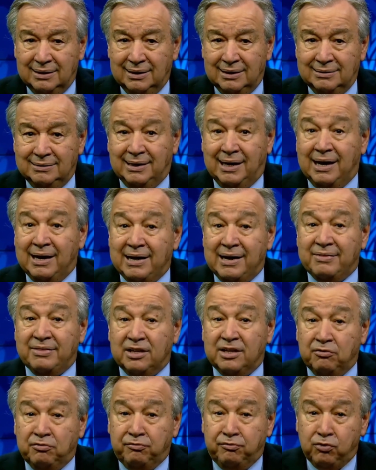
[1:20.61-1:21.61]
They are
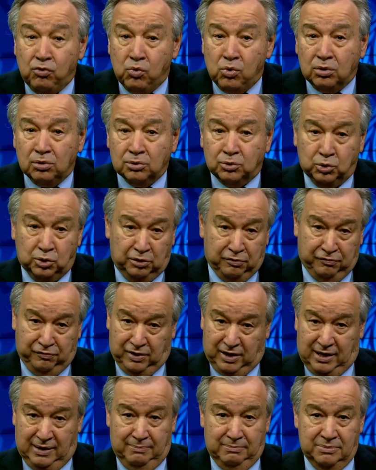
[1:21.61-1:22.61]
adding fuel to the
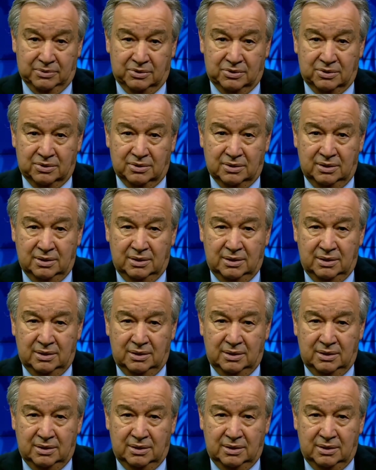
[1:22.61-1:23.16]
flames.